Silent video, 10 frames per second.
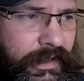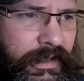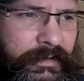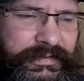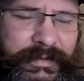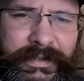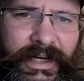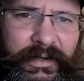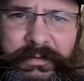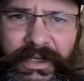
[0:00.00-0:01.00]

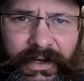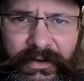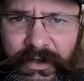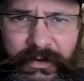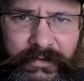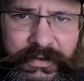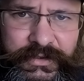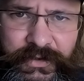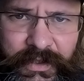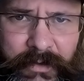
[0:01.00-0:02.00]
Something I don't carry on every
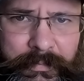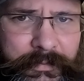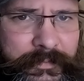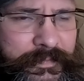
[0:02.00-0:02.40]
trip.